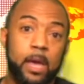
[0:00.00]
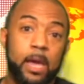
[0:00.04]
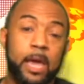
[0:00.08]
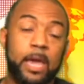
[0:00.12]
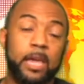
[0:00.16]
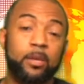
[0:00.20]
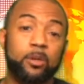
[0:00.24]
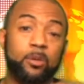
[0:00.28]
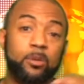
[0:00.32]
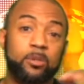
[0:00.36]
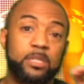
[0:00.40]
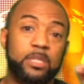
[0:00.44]

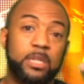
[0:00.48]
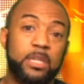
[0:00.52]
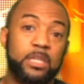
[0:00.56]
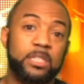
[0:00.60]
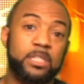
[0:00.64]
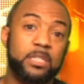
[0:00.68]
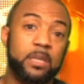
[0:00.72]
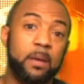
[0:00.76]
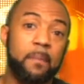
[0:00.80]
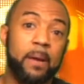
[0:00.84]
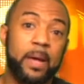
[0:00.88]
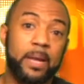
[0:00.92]
and you see
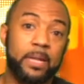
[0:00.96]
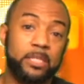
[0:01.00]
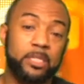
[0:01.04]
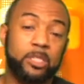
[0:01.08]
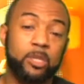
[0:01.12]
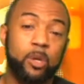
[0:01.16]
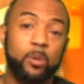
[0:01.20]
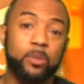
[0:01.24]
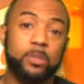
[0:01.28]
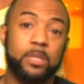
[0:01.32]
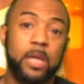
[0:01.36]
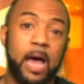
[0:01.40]
somebody
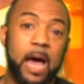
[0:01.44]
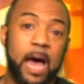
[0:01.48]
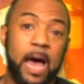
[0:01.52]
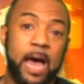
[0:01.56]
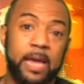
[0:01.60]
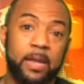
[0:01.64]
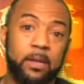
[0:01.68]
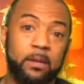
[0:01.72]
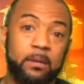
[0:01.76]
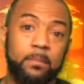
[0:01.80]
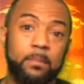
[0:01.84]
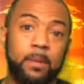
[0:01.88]
sold the
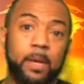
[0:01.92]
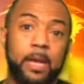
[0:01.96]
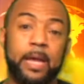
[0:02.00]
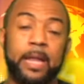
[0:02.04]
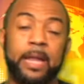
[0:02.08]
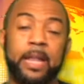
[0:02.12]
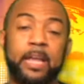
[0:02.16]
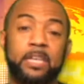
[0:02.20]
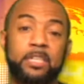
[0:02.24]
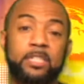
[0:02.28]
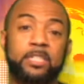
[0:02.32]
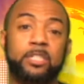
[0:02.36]
item
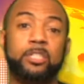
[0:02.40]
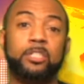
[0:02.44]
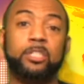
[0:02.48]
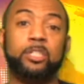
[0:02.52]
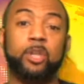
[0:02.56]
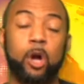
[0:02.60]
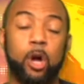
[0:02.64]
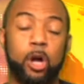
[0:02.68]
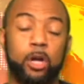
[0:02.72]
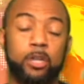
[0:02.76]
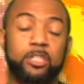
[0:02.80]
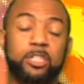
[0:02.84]
and they
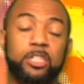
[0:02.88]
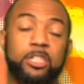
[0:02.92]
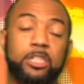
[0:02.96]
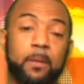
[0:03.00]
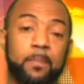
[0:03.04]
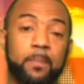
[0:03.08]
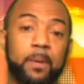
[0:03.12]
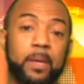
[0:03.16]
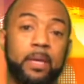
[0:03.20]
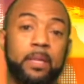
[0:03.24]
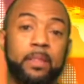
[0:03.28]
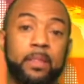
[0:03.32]
charge
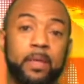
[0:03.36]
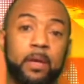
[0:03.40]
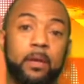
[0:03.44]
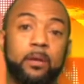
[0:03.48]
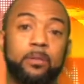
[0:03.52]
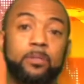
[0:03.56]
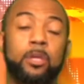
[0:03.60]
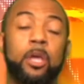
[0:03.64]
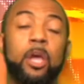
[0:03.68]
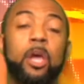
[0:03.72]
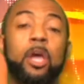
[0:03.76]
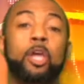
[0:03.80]
shipping in
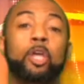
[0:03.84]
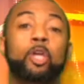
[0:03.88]
theirs,